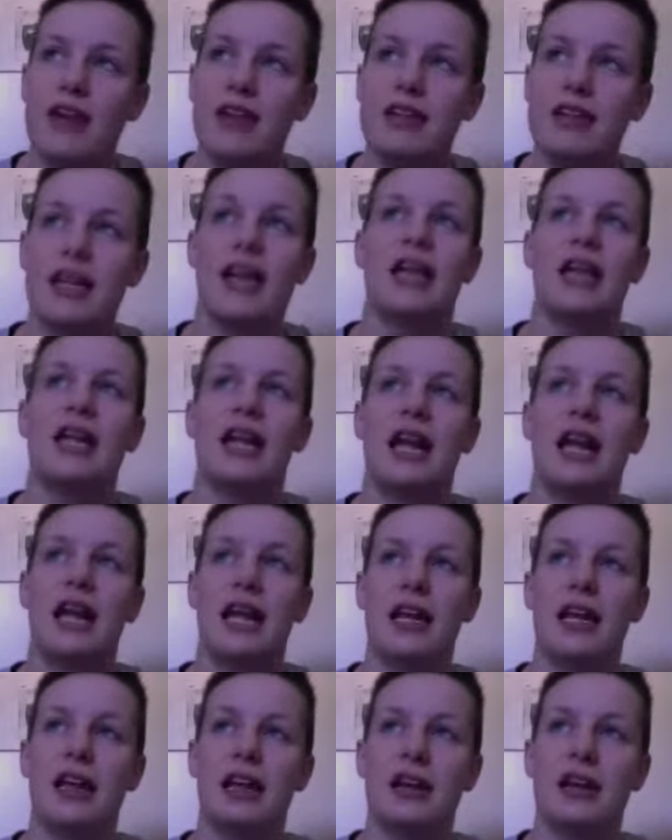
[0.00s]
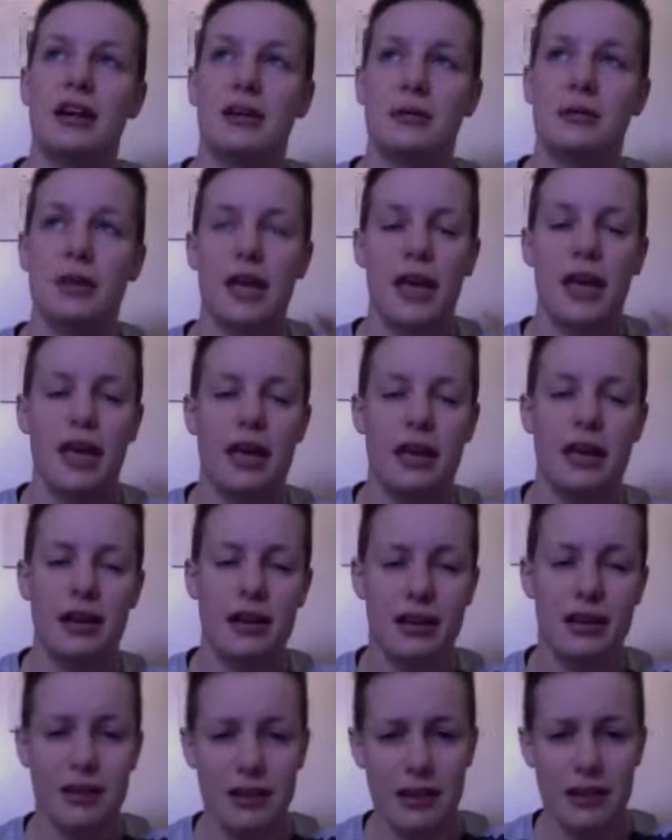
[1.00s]
a 988. Cade
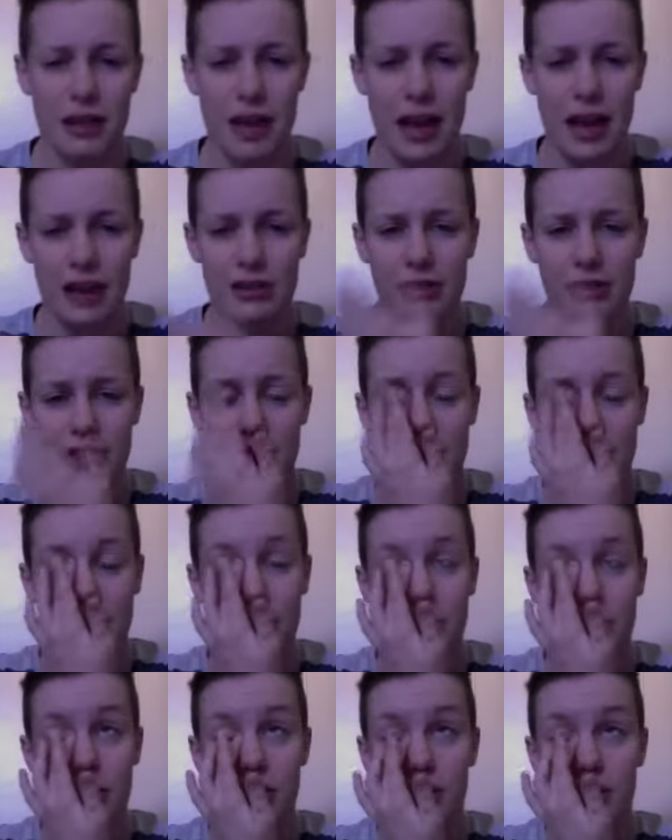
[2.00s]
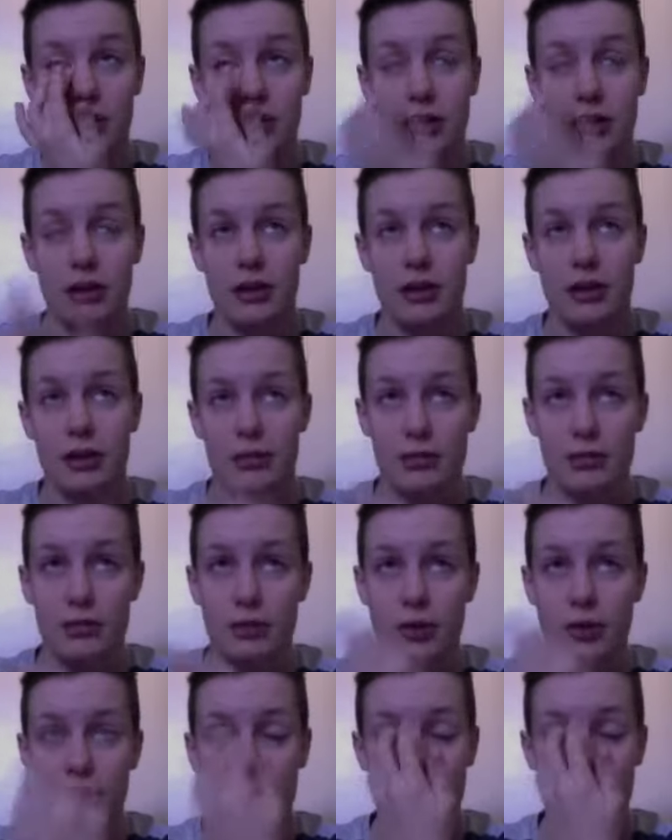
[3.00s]
actually has one of those in
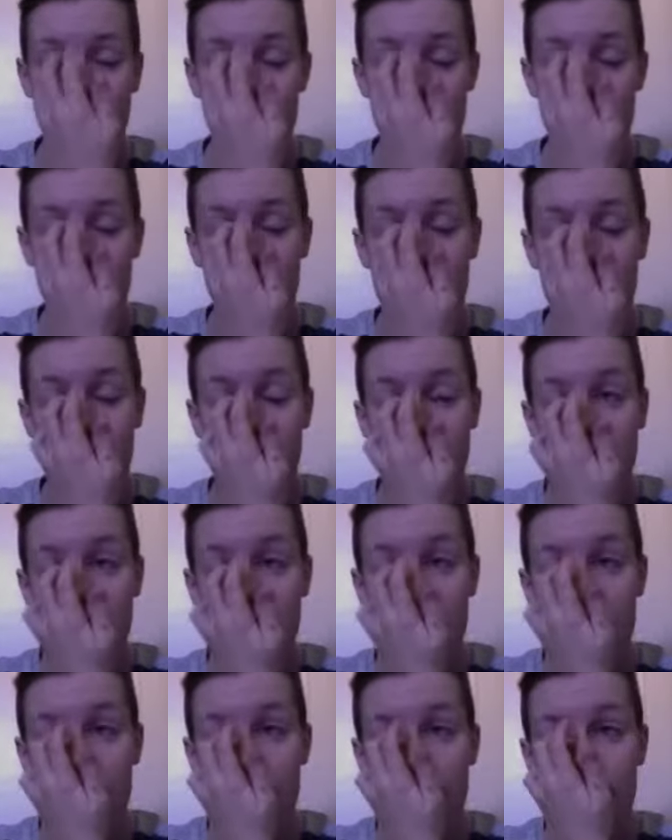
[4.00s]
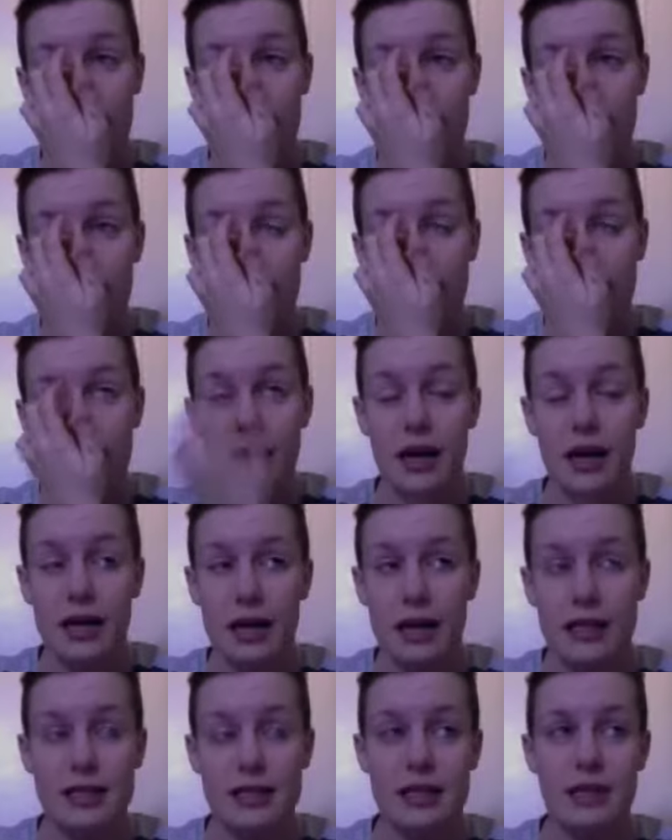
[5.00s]
one of the other videos, and I have a
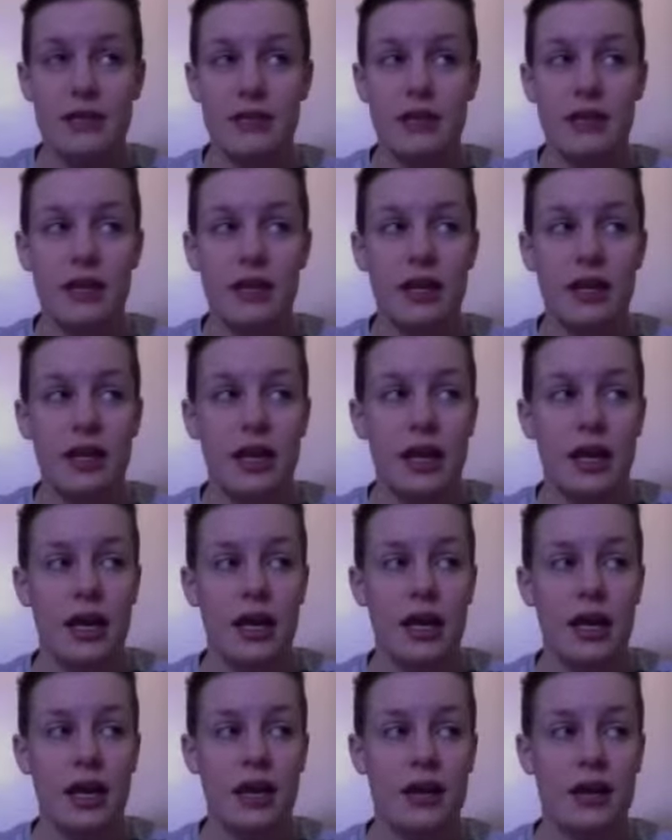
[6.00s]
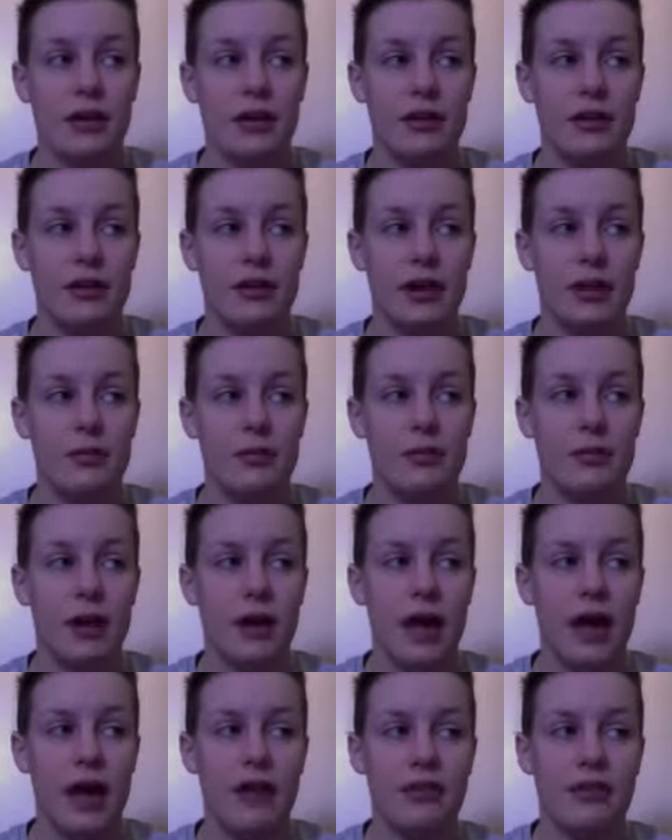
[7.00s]
997, and
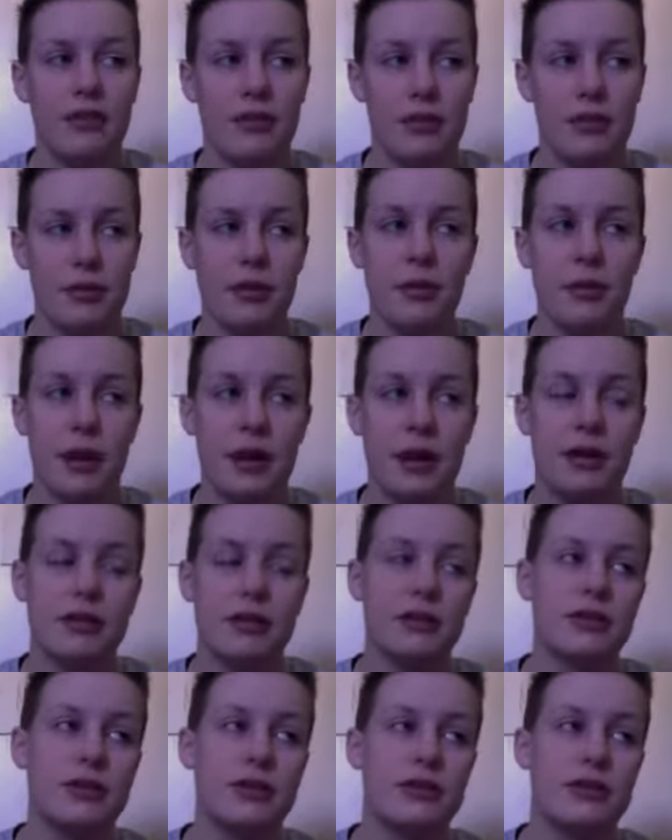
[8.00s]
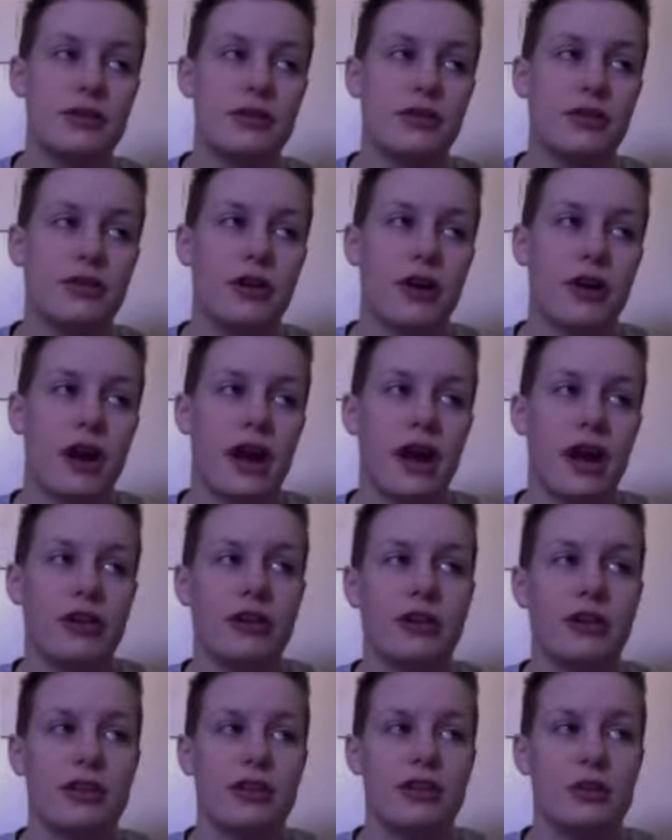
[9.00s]
I have 3 binders so far. I
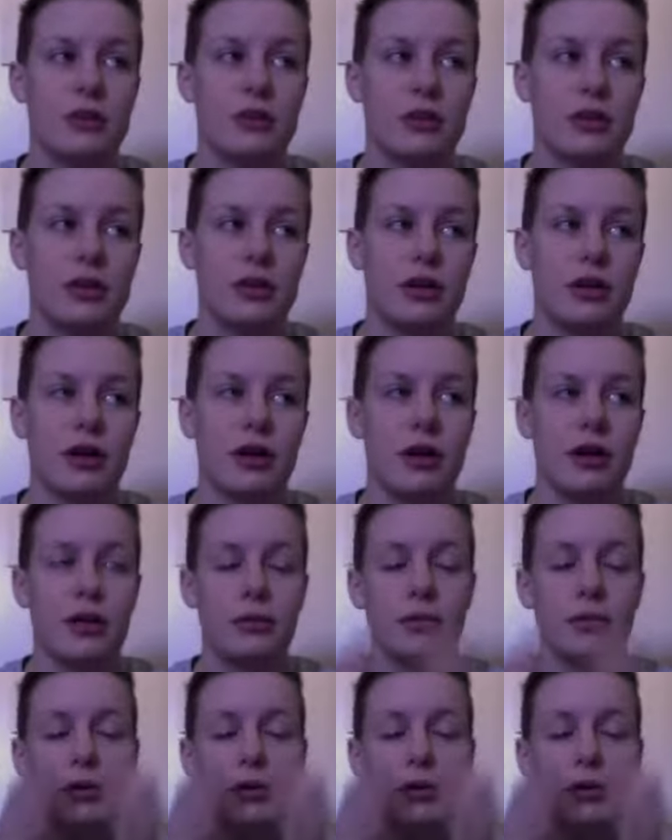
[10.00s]
actually just ordered a